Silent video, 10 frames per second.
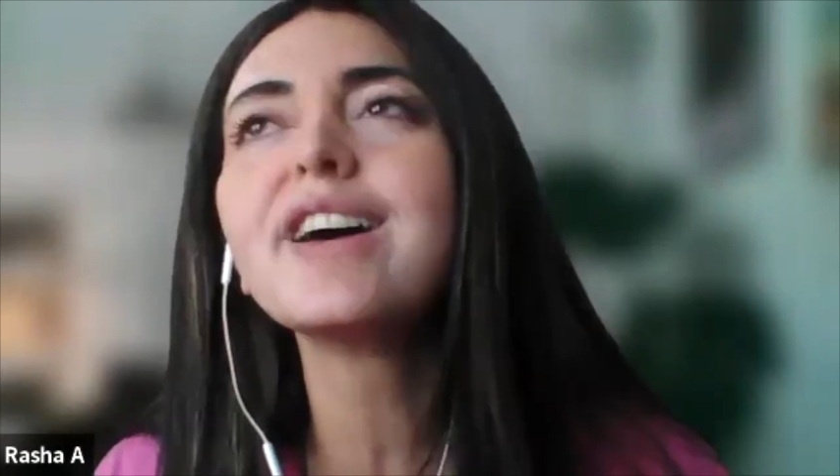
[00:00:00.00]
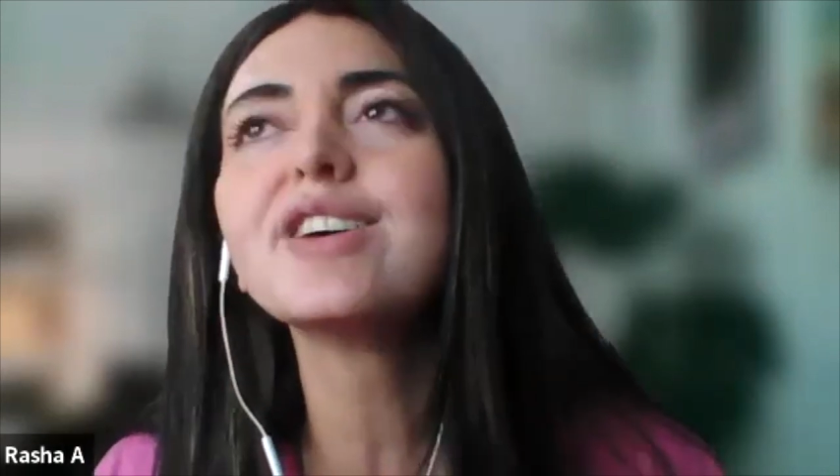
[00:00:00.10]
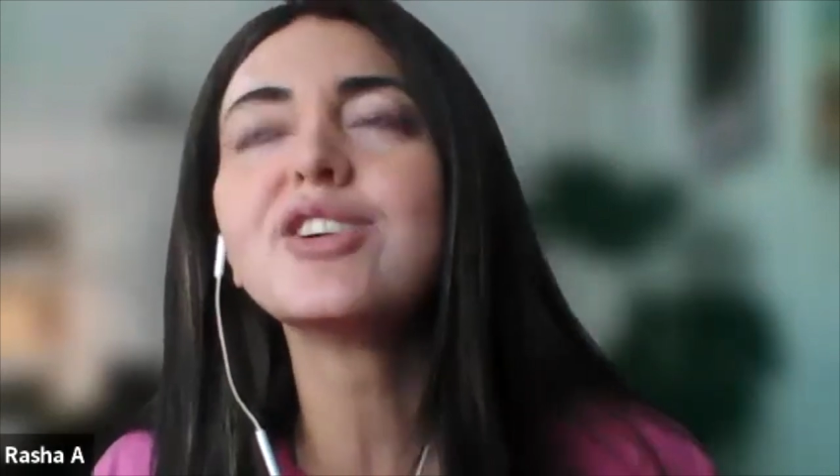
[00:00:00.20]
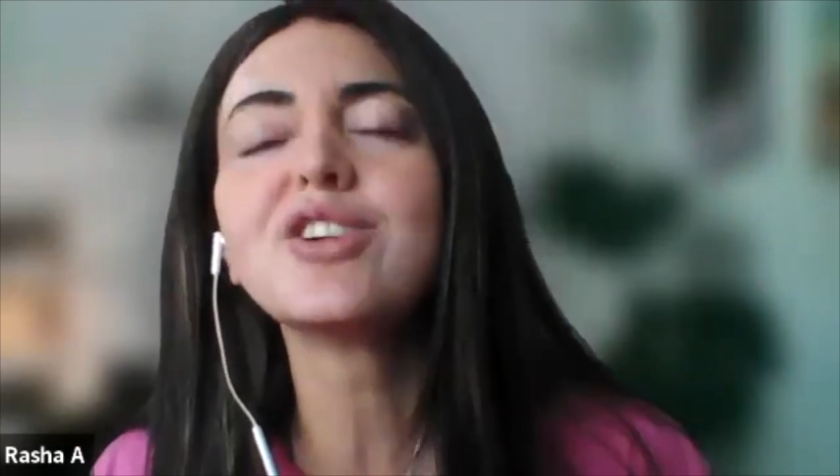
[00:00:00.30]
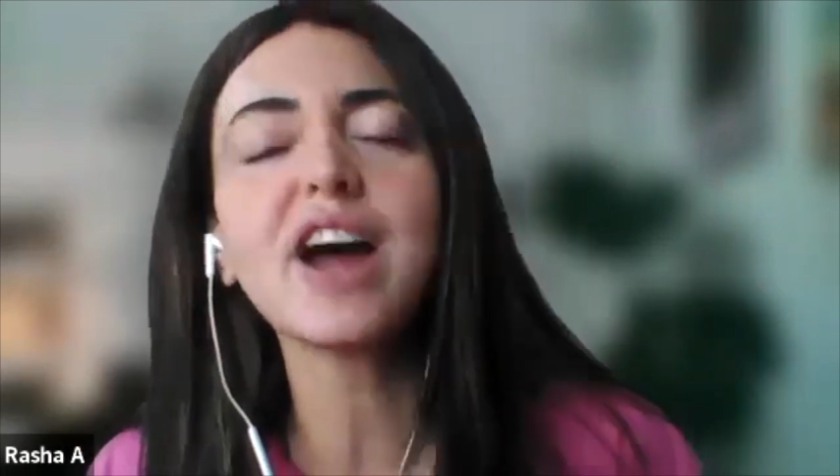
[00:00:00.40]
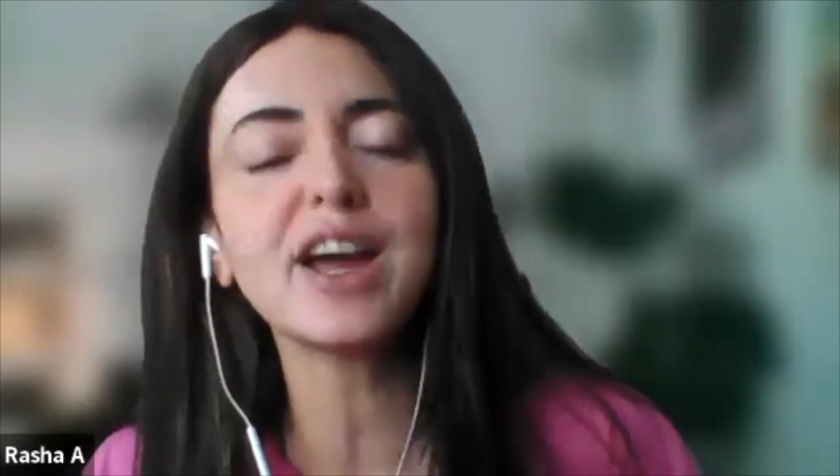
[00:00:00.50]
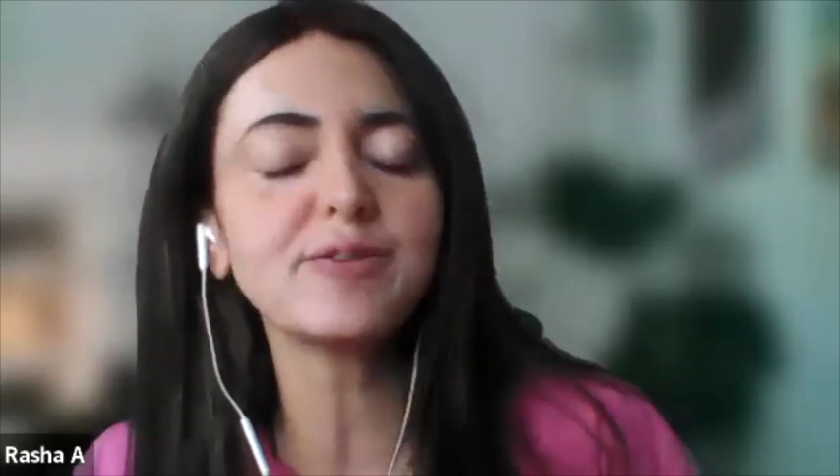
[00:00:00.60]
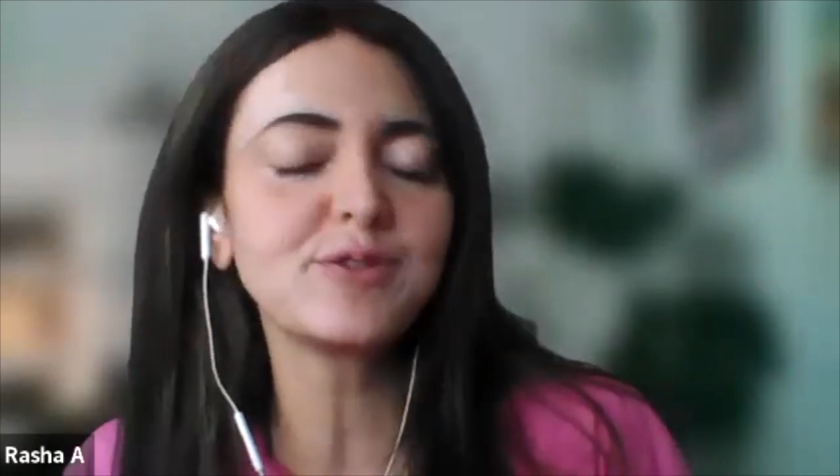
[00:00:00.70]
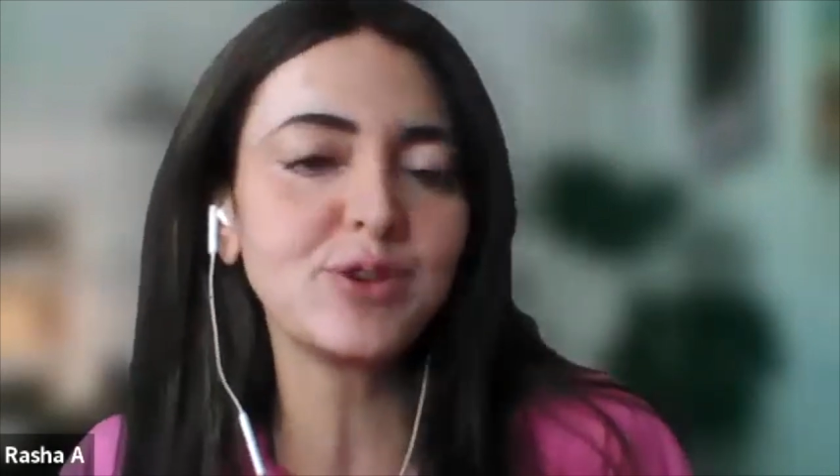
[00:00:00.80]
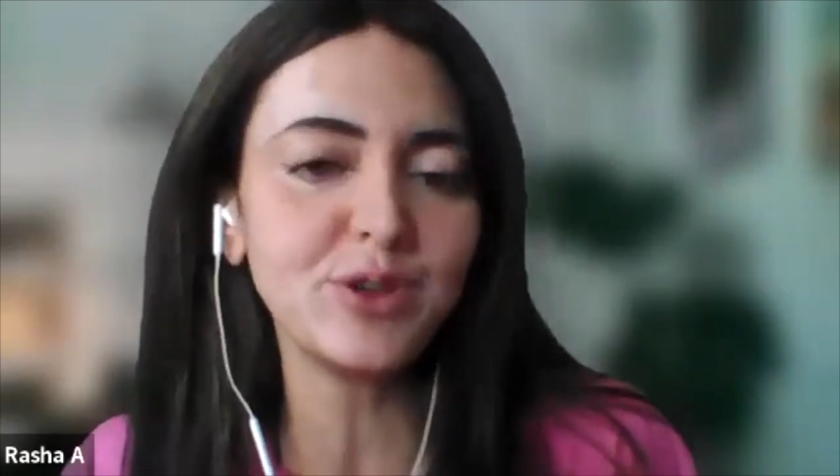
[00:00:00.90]
I
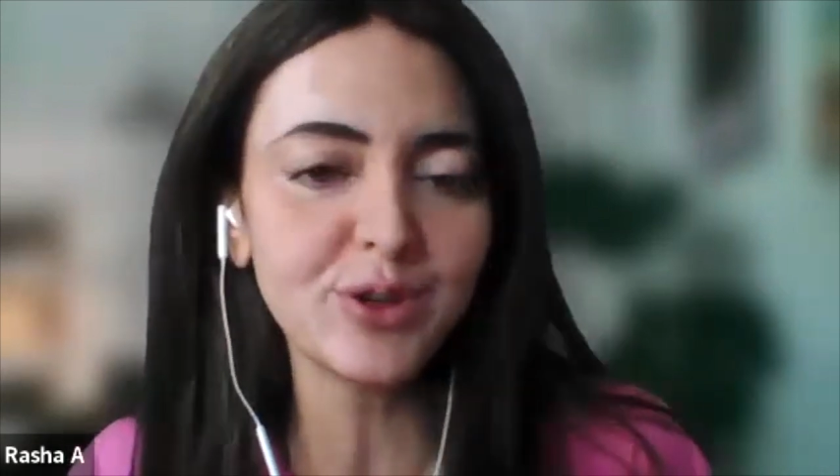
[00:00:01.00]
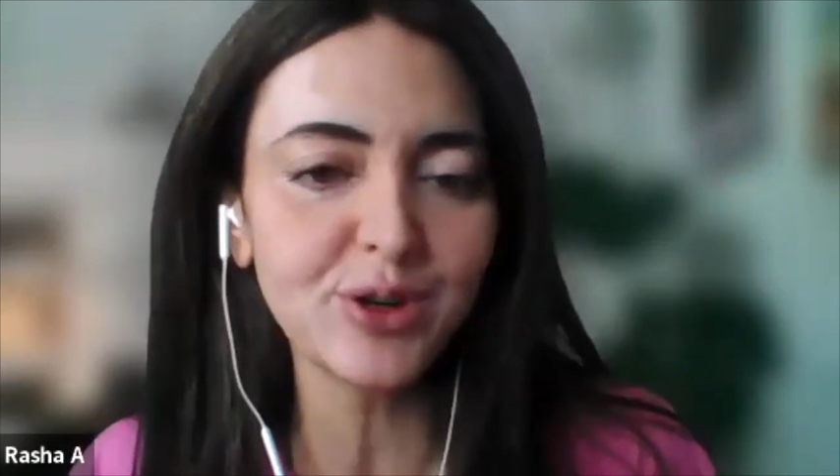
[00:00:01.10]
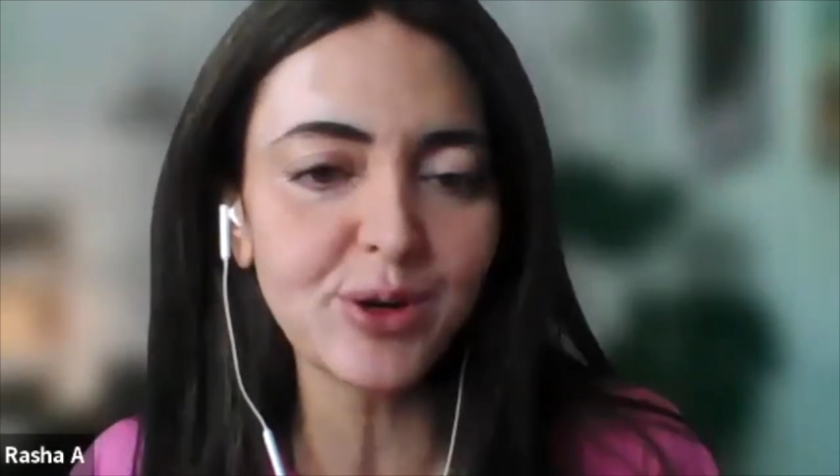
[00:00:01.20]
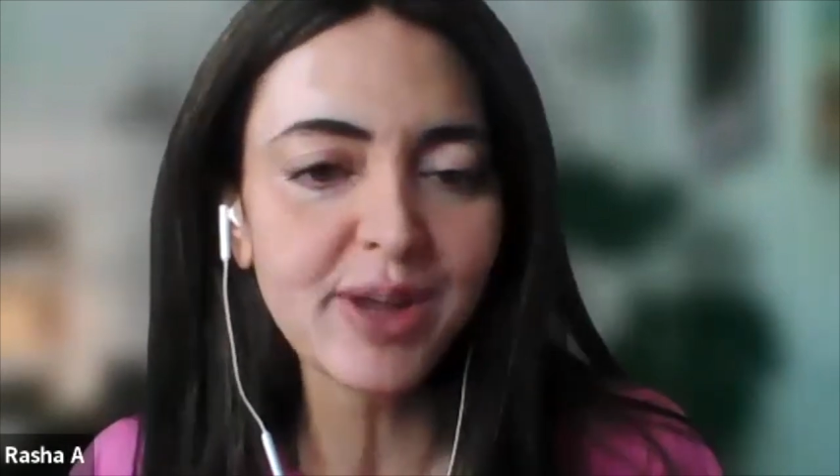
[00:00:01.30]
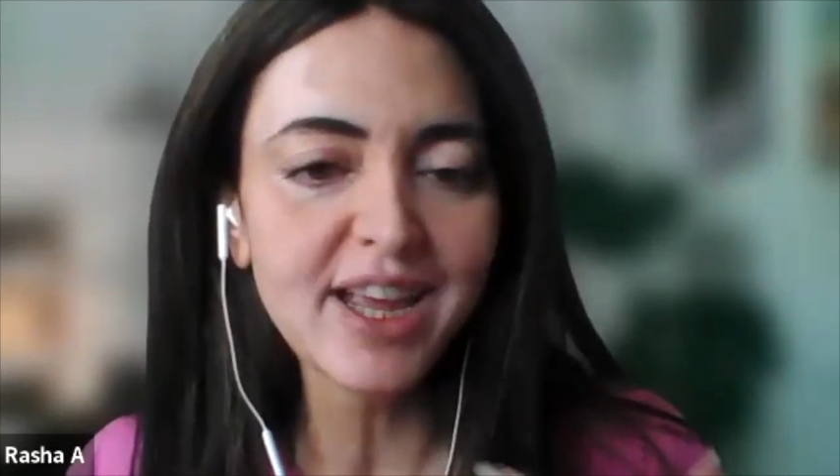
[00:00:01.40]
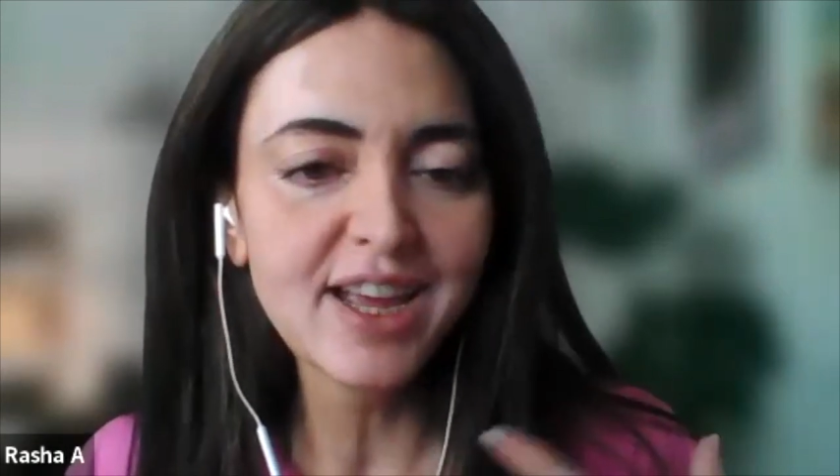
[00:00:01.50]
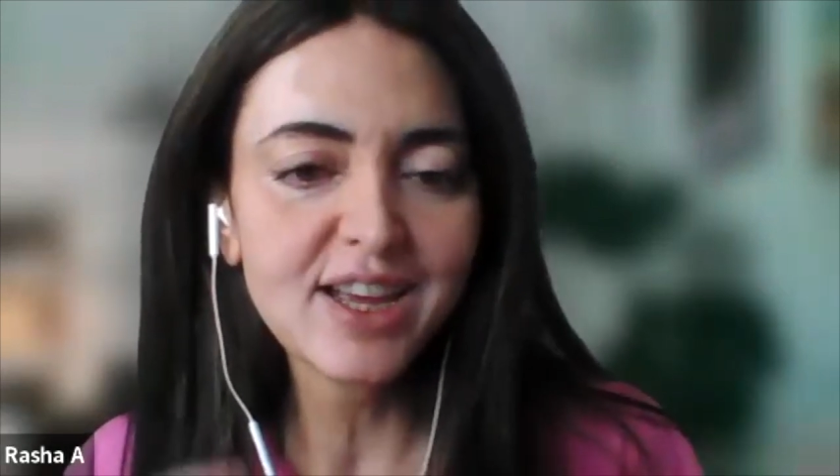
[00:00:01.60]
arrived to Europe,